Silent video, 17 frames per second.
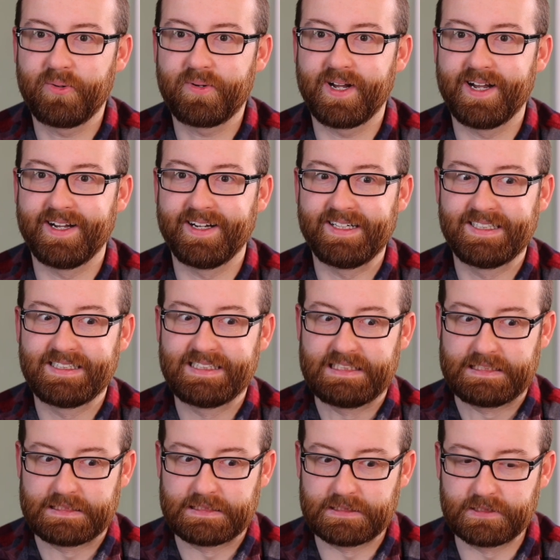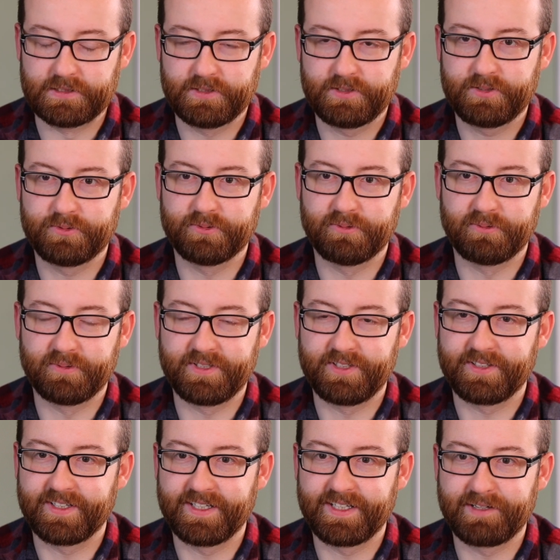okay. Ugh. Well, what are
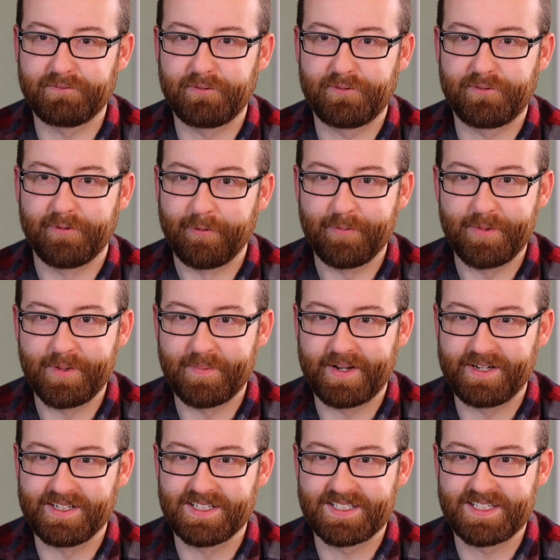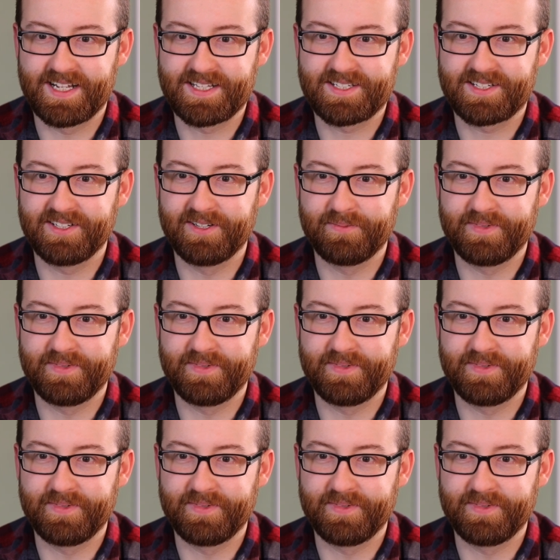you gonna give it from a B-? That's gonna